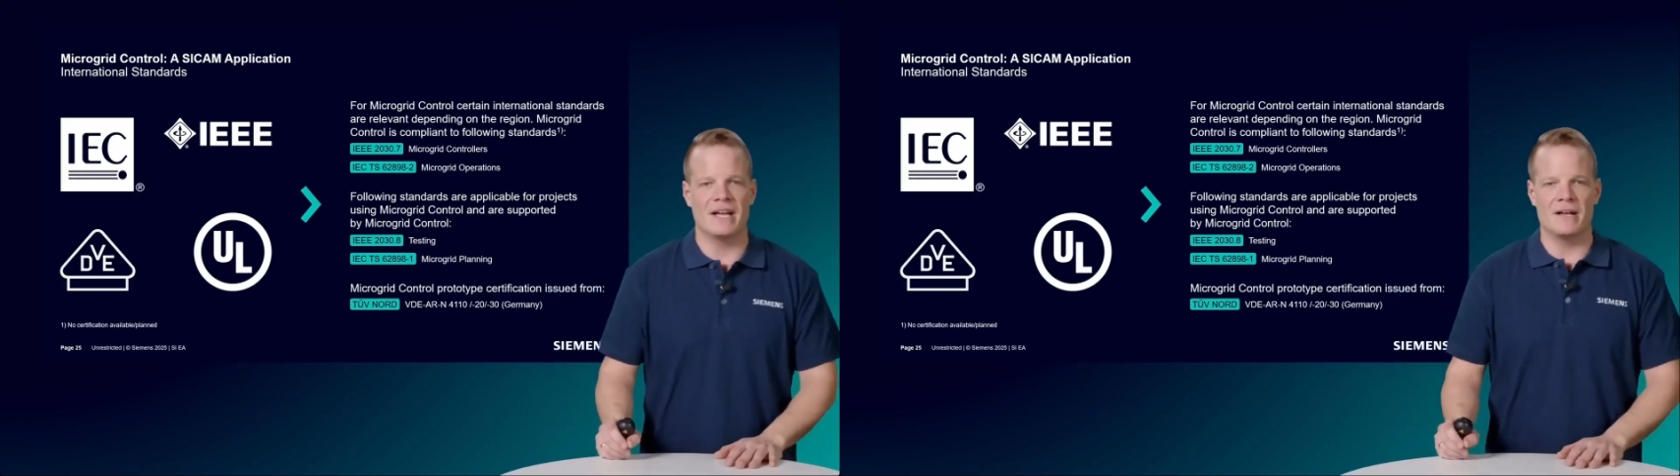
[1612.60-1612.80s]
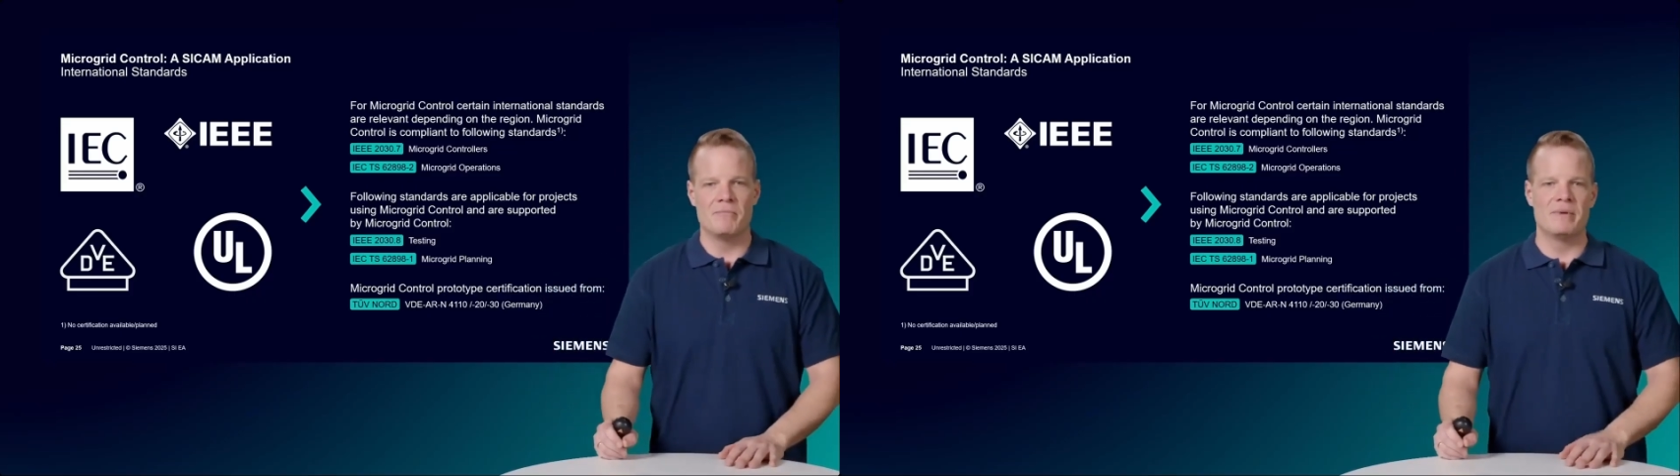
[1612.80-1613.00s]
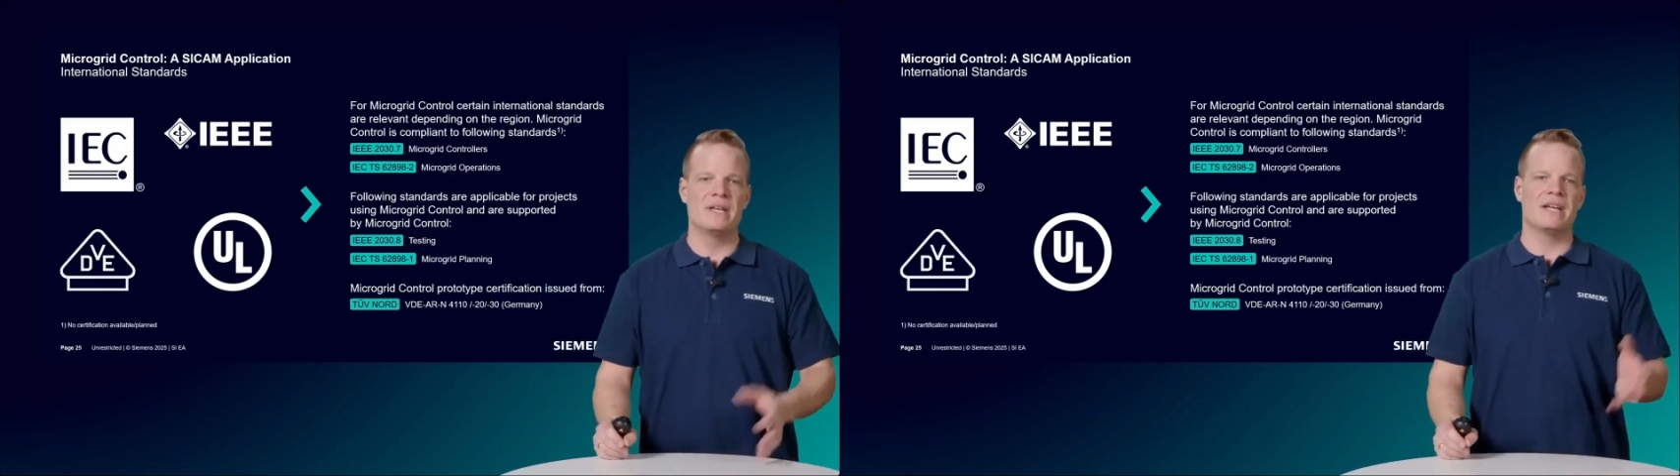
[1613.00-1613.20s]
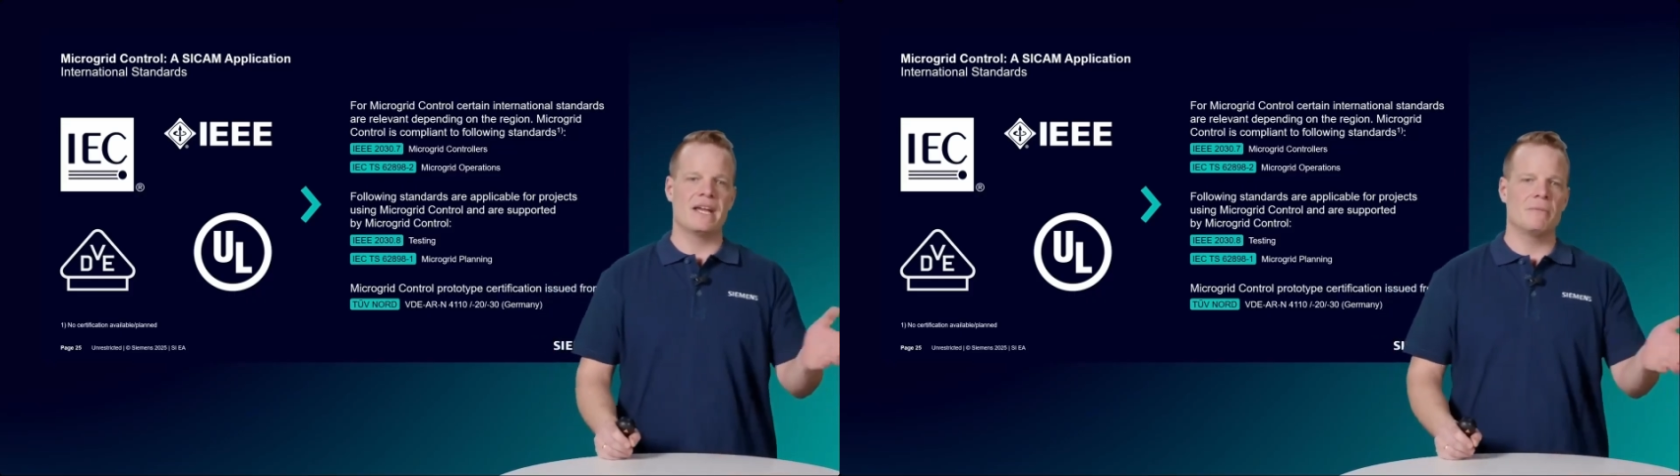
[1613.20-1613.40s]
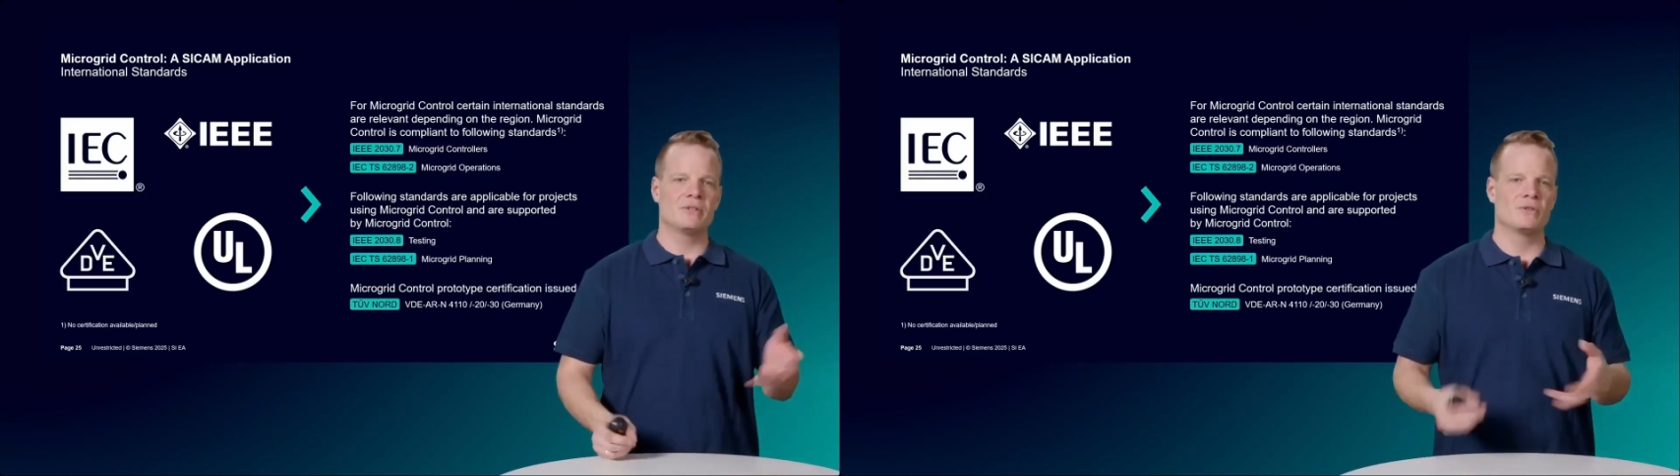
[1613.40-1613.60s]
being
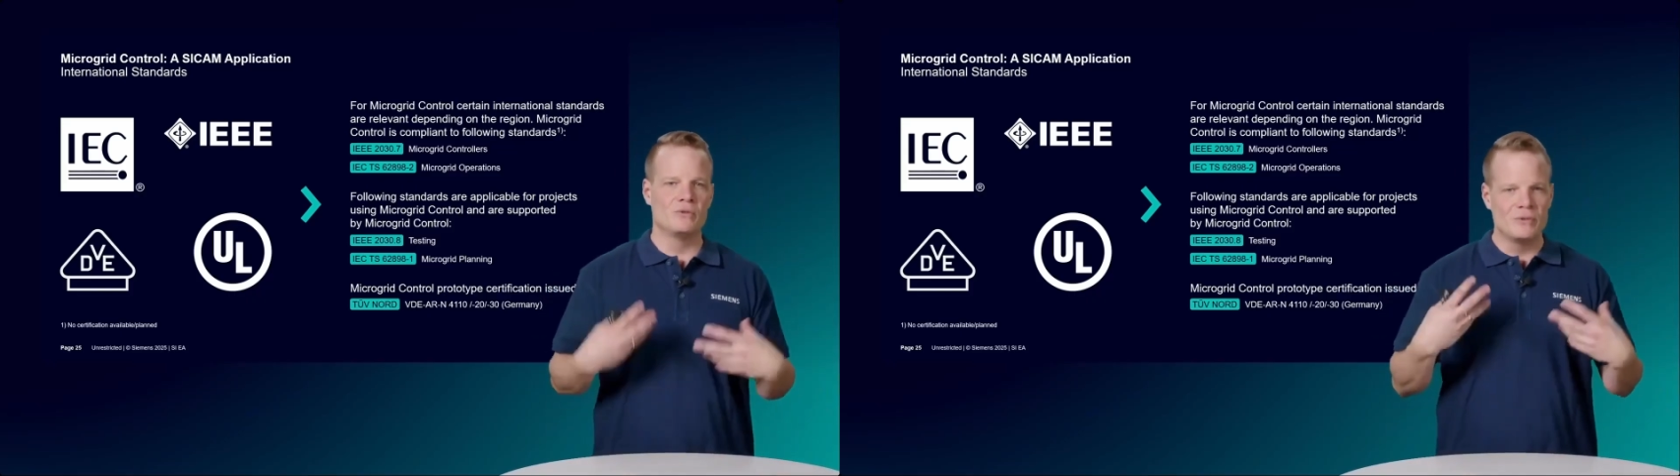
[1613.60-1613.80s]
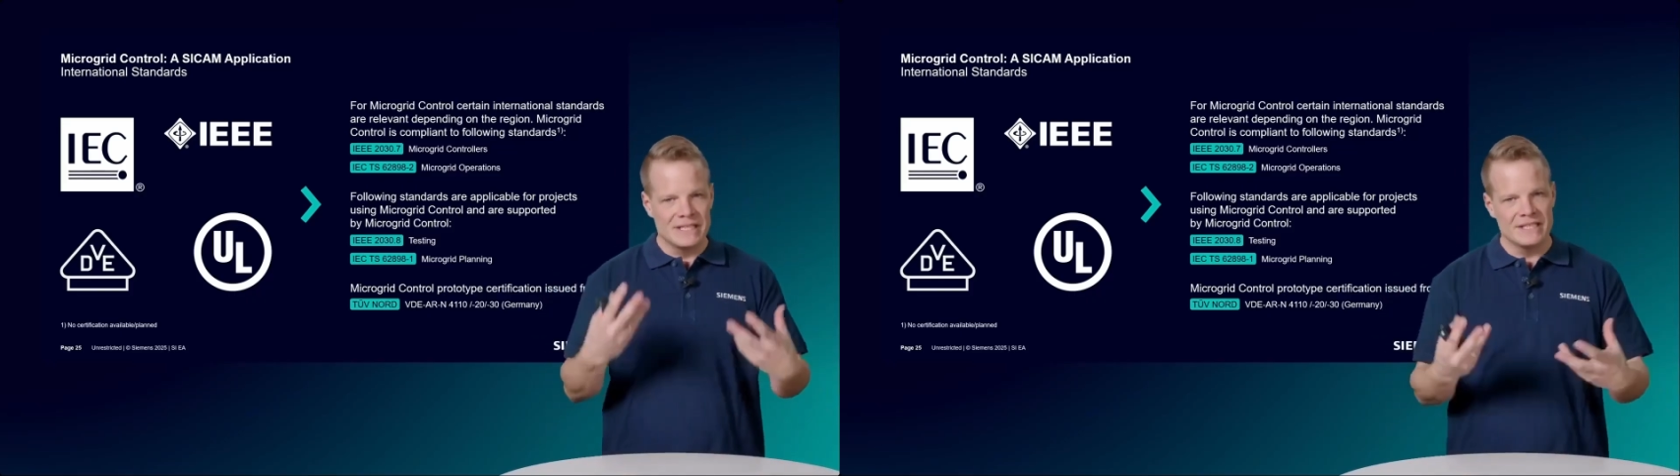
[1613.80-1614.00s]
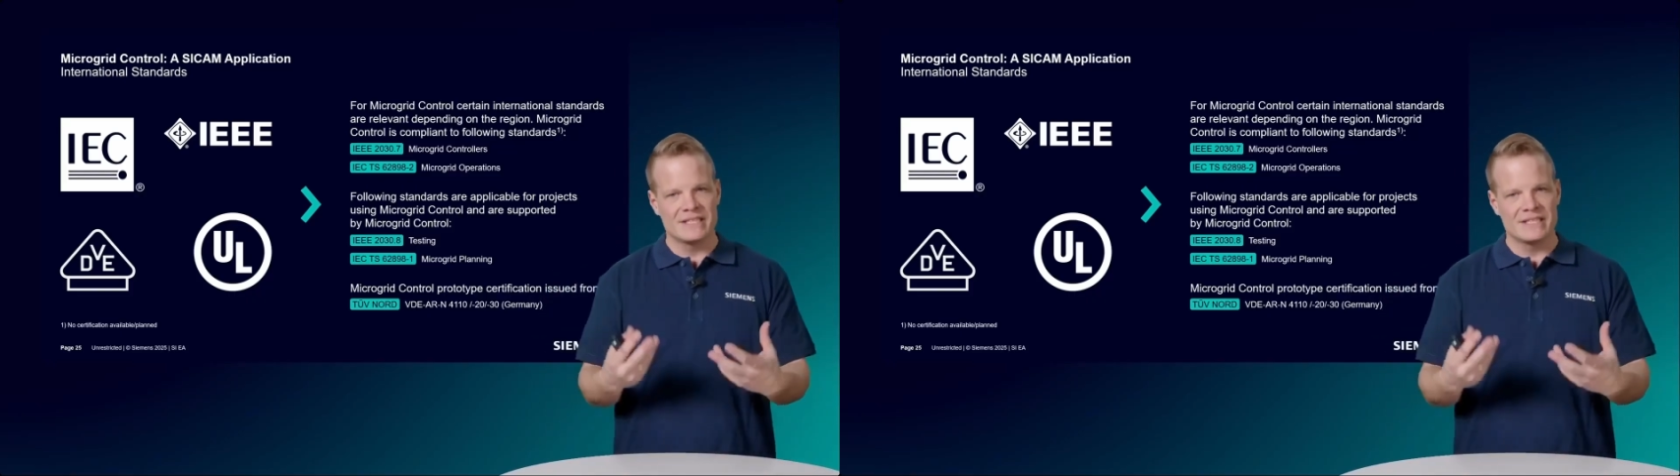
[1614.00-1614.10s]
able to really